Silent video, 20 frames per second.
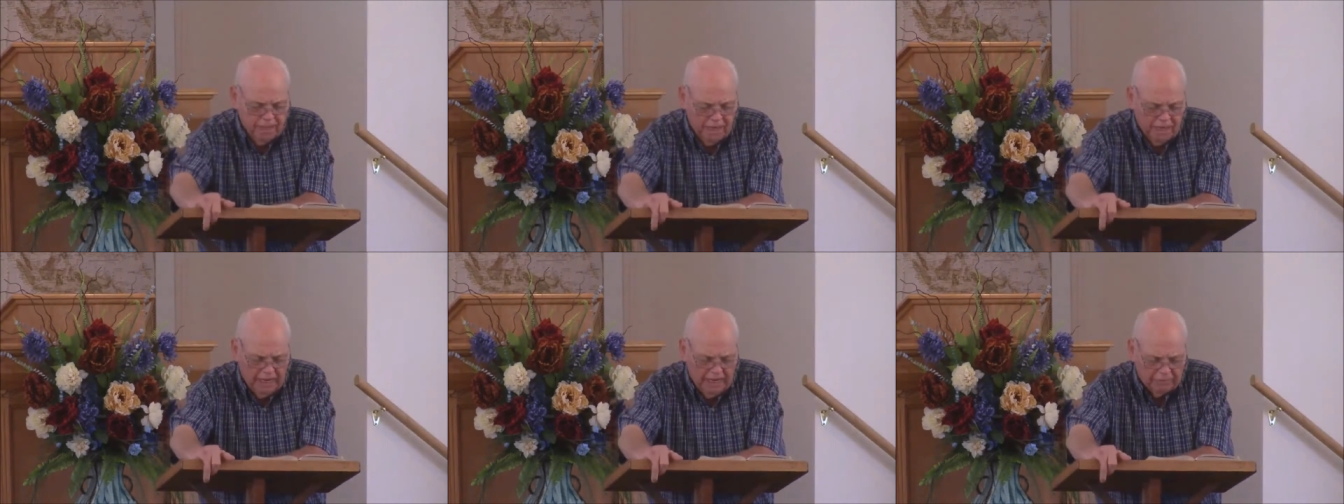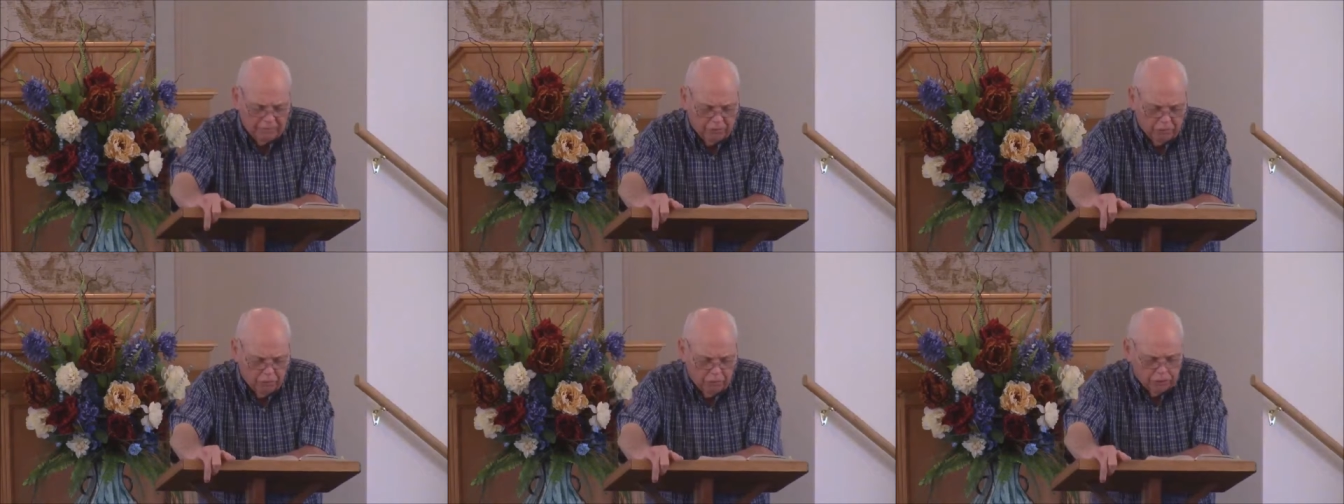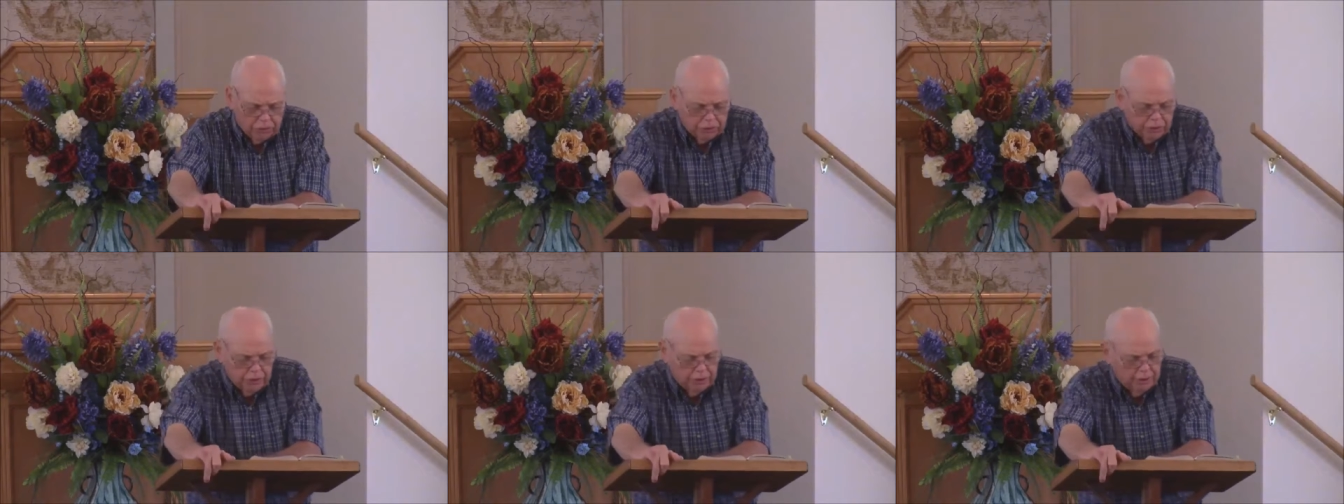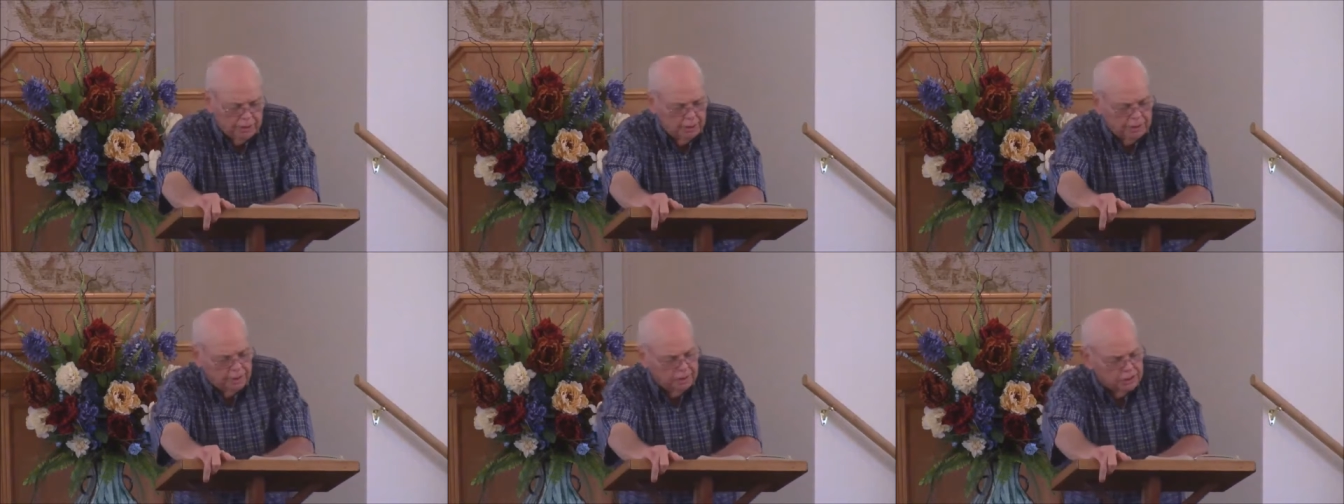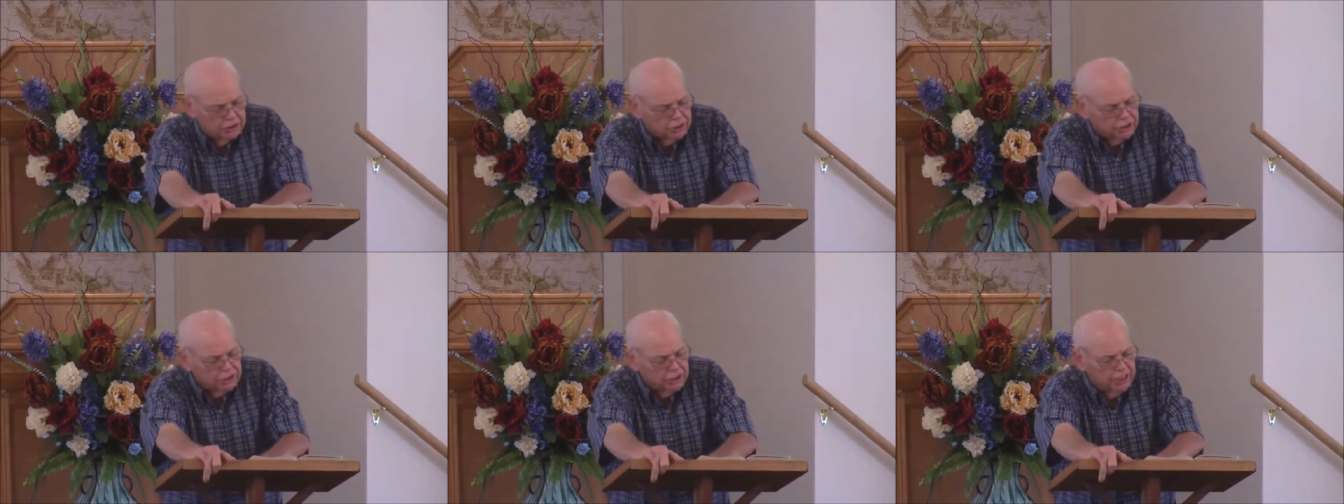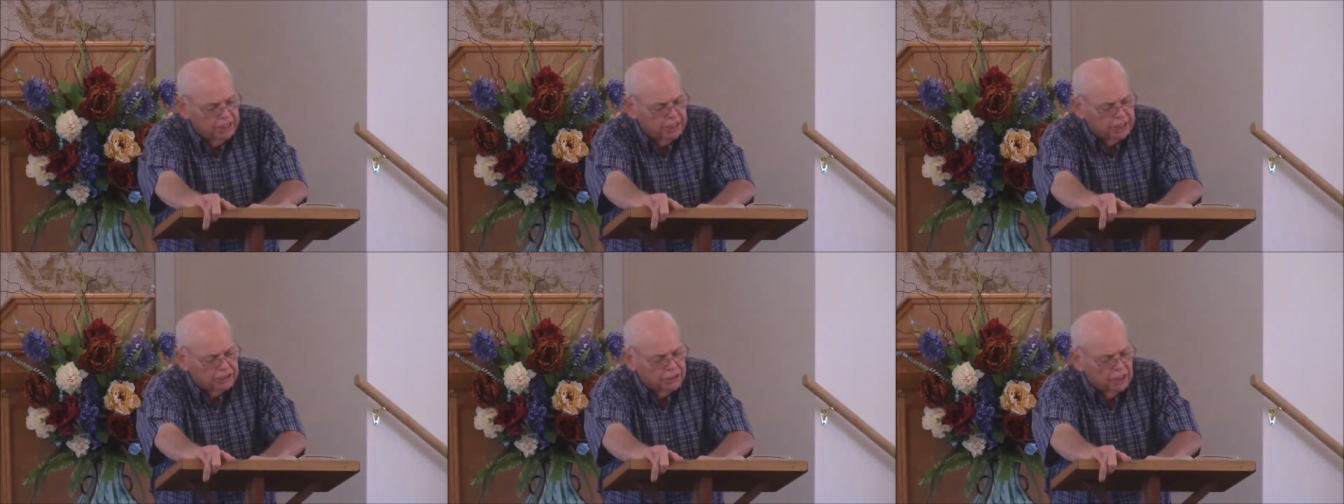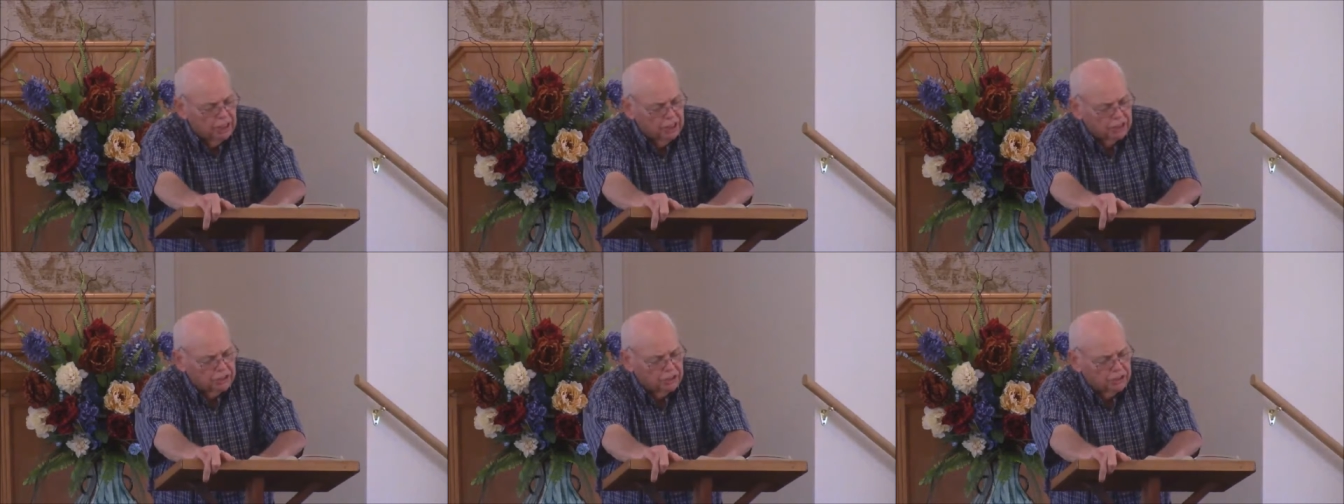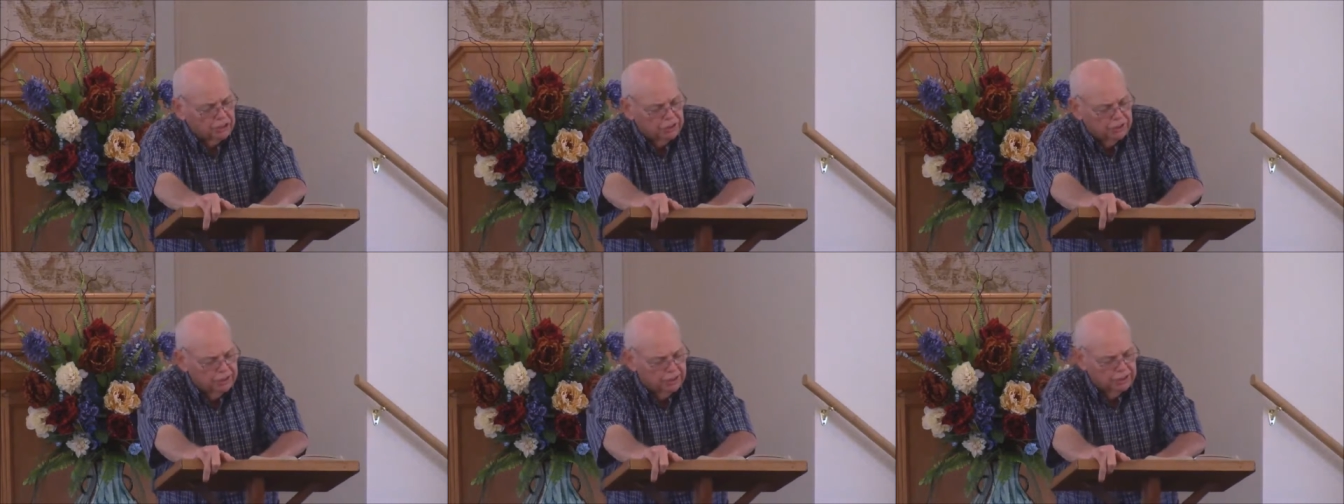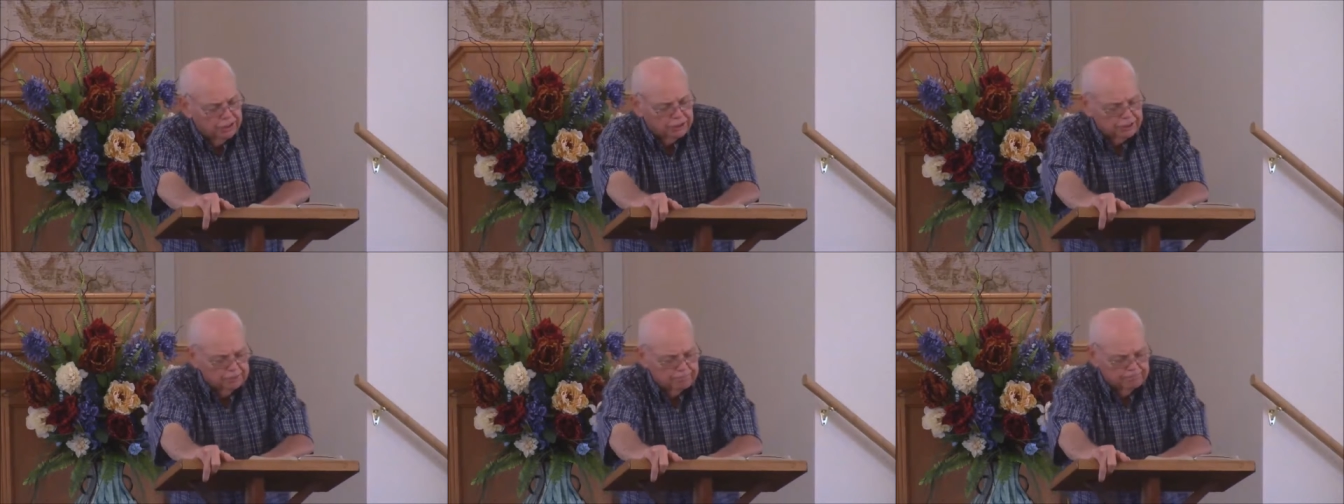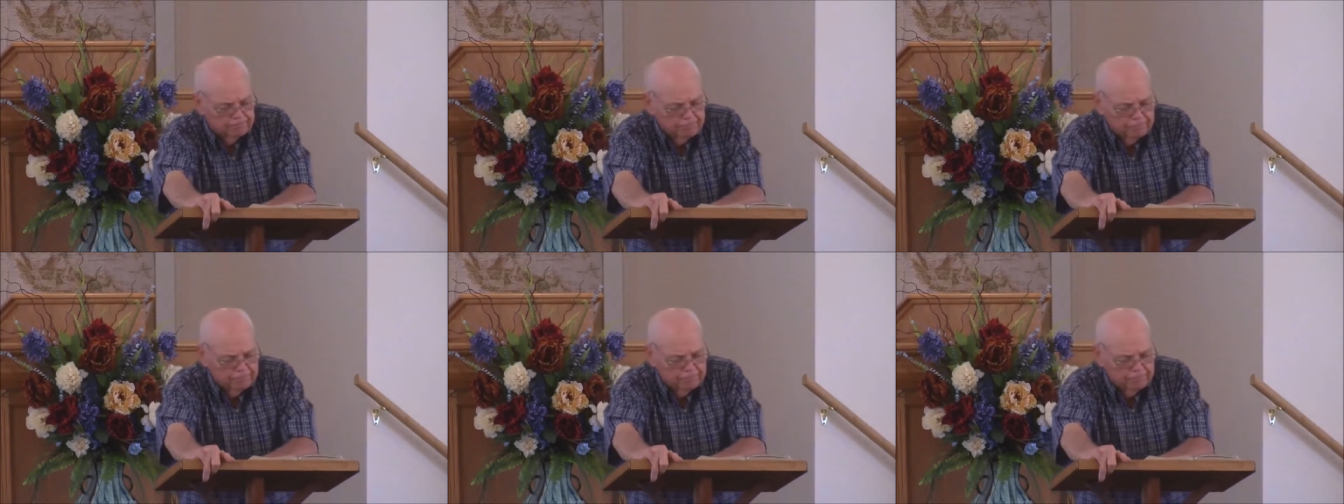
in verse 6, listen to this.